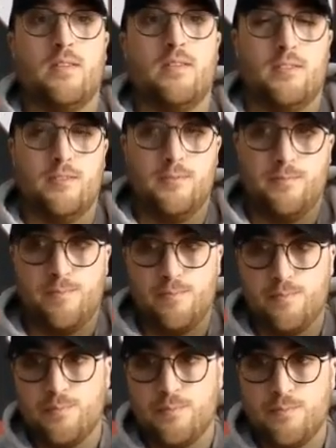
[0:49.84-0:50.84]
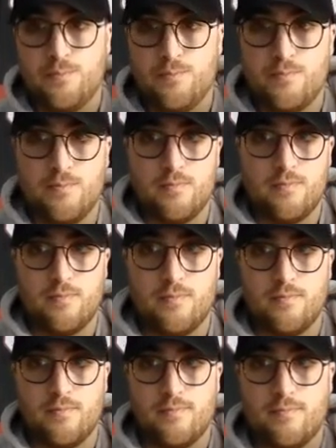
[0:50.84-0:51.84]

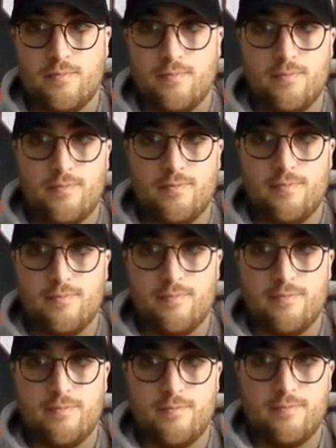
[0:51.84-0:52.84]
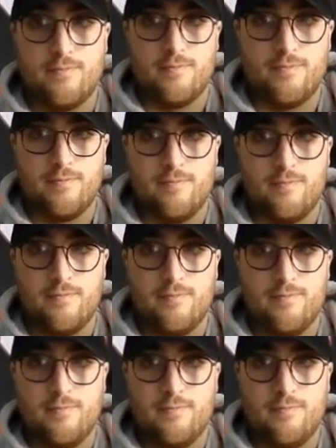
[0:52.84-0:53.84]

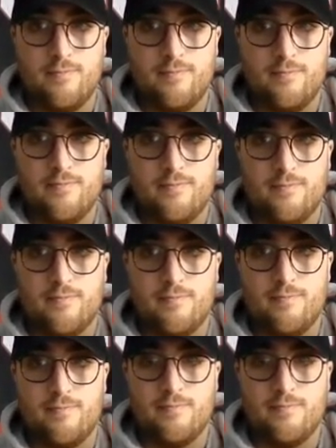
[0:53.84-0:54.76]
(silent)